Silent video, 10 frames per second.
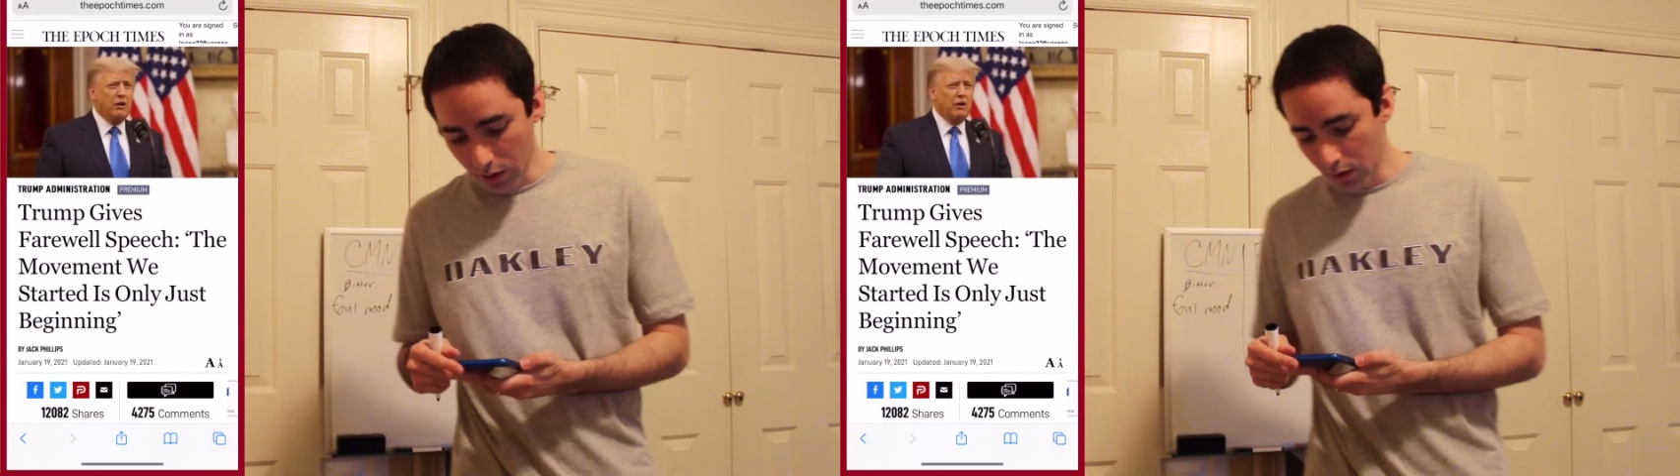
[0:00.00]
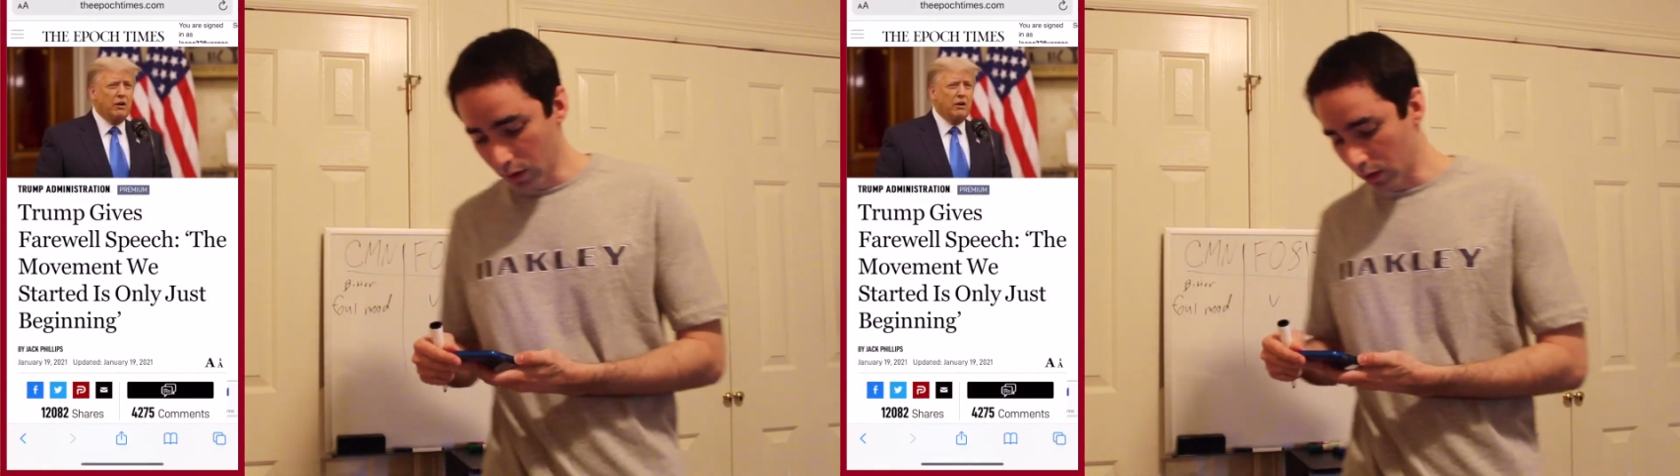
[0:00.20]

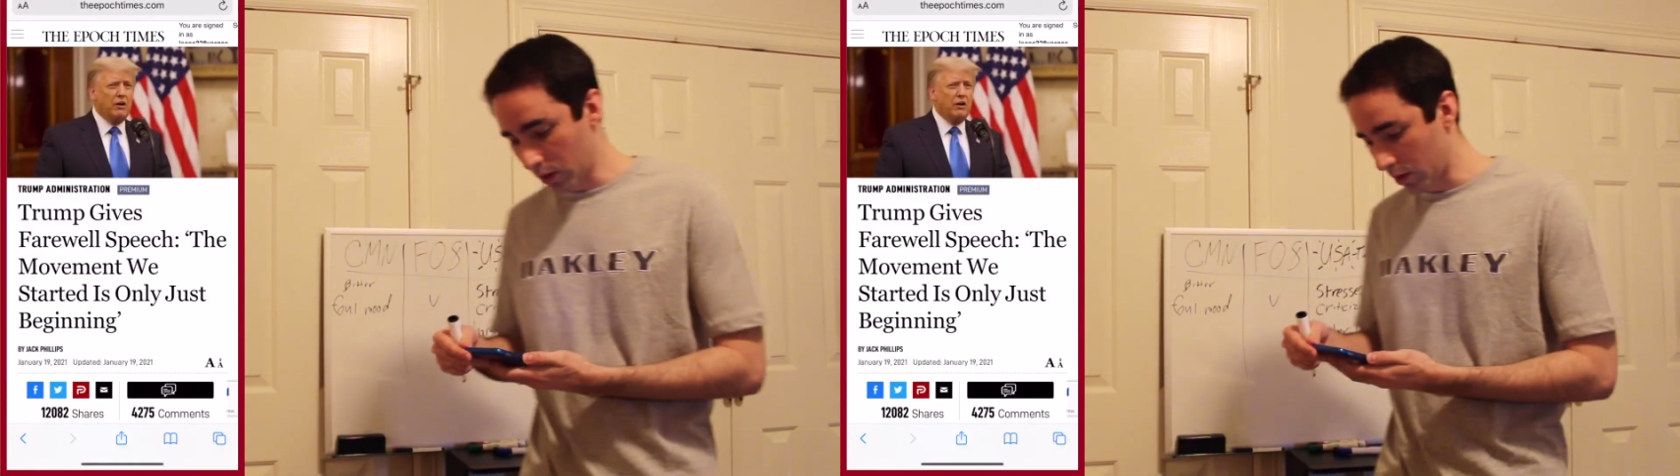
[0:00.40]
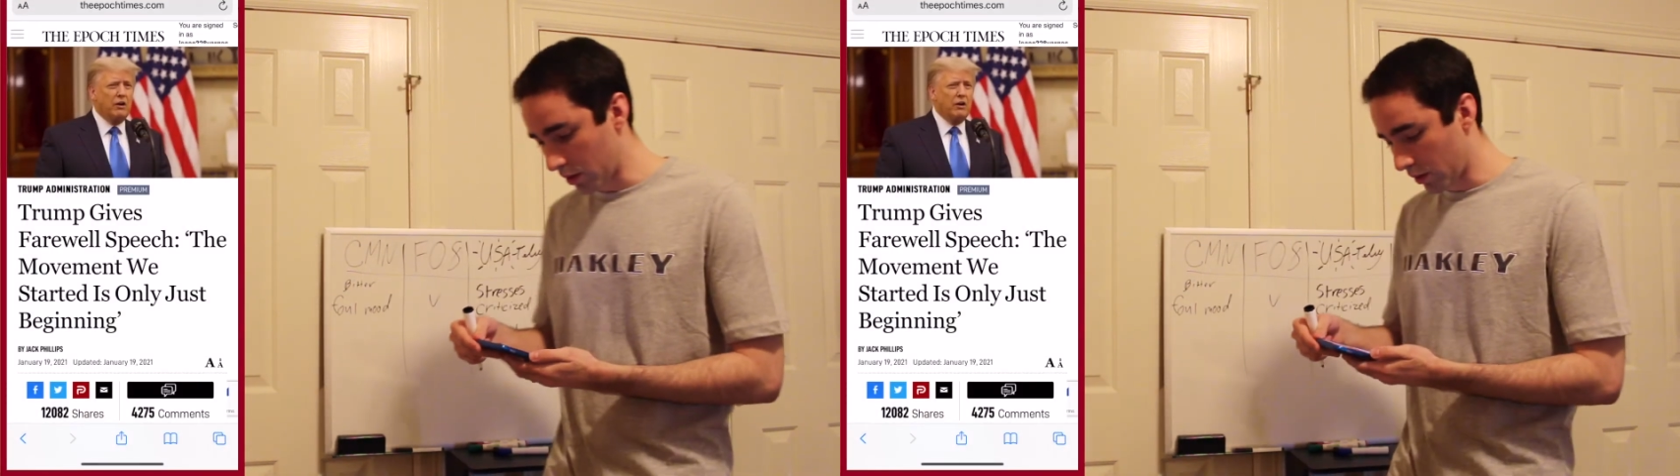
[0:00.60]

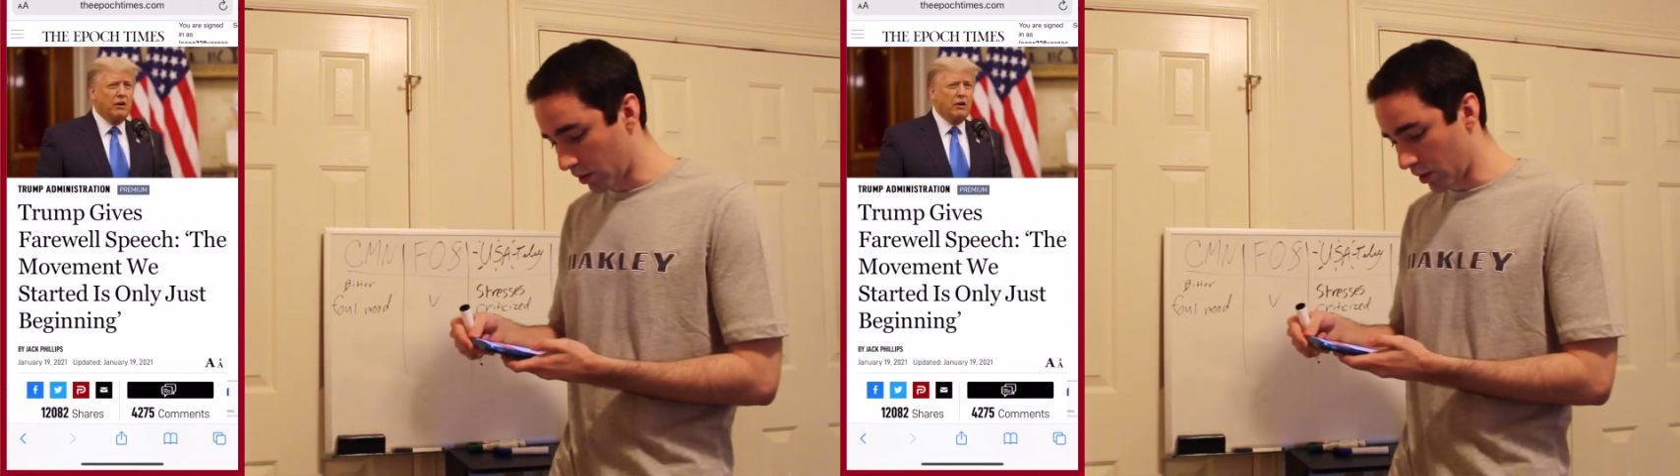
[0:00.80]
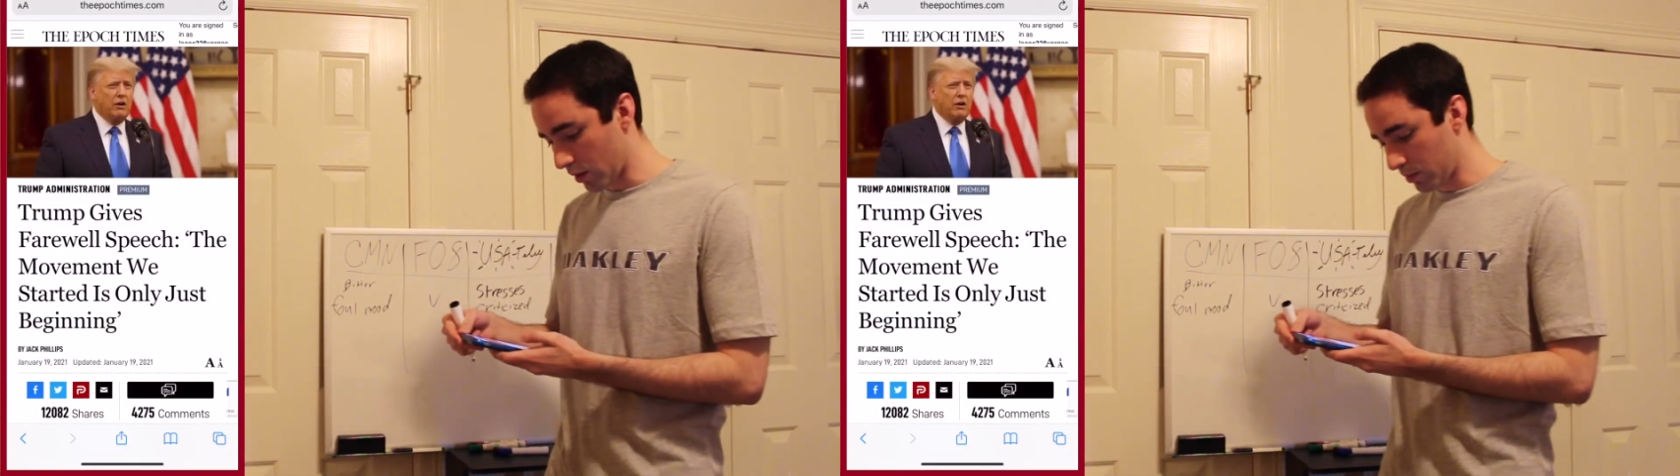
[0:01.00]
So
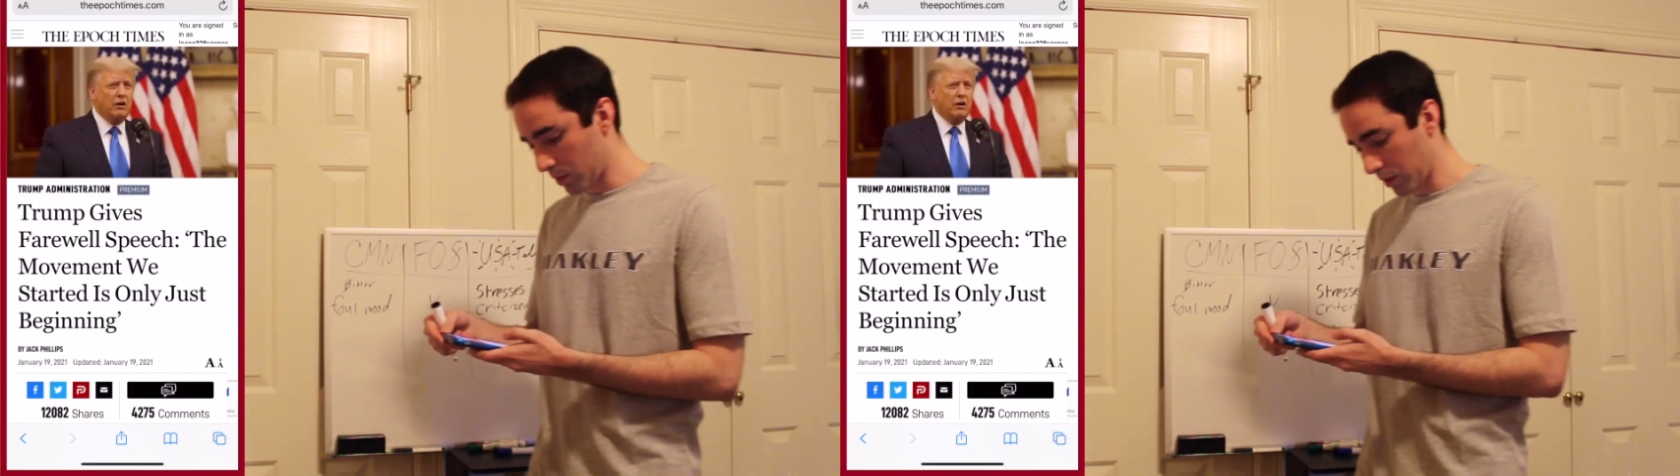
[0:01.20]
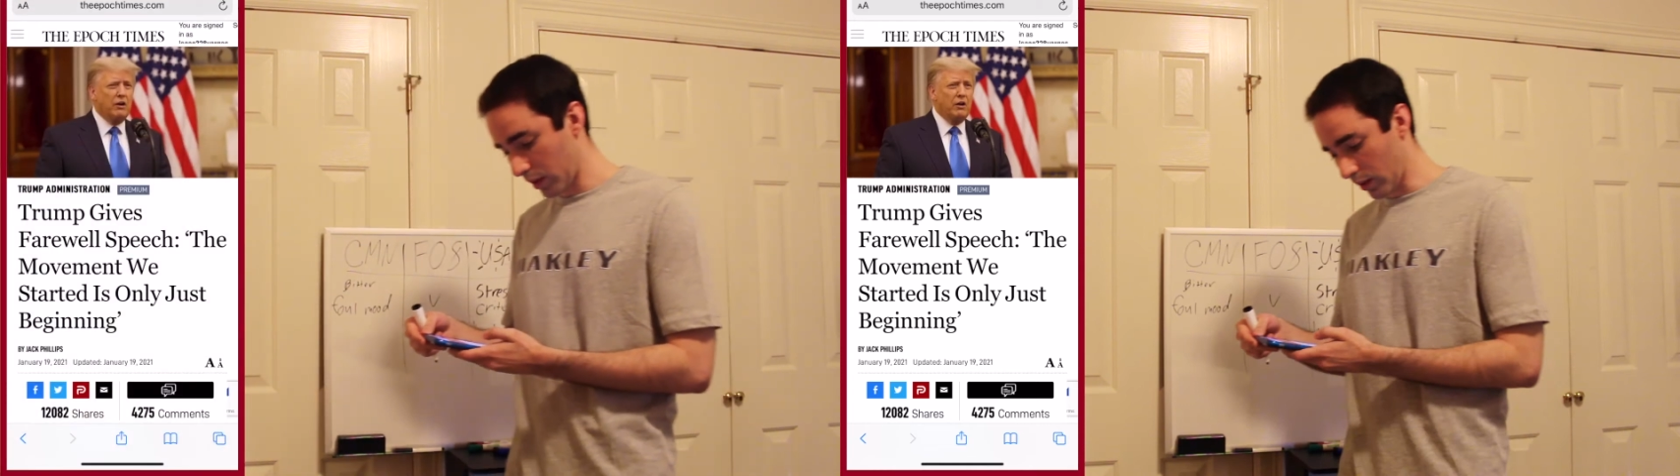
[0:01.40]
Trump
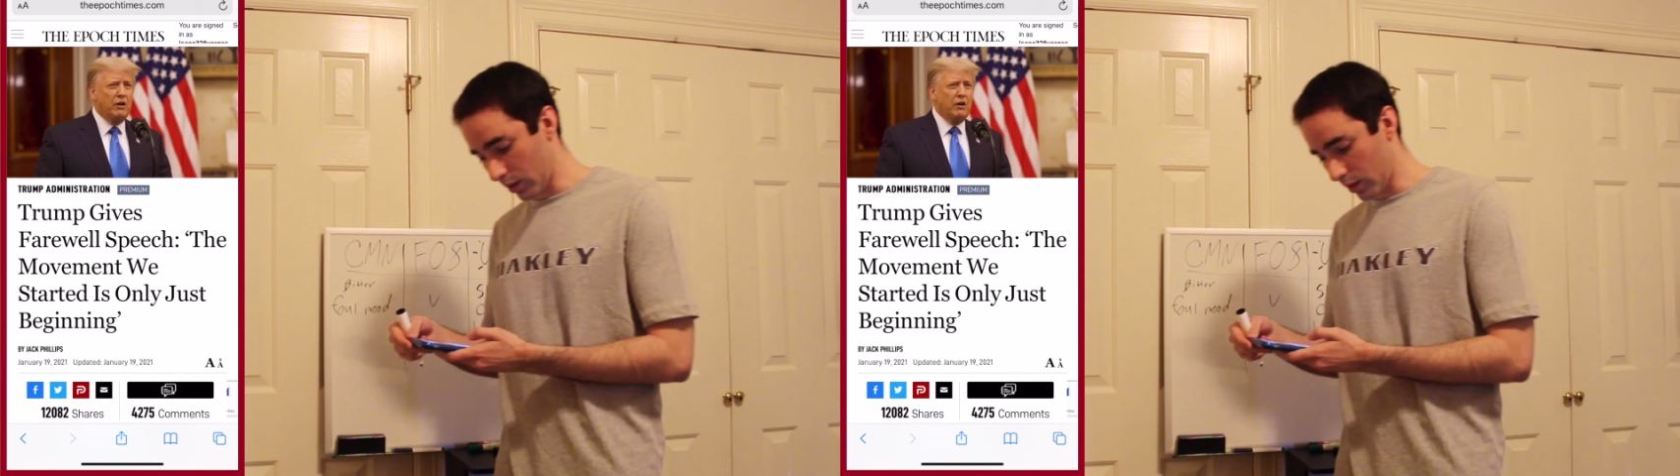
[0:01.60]
gives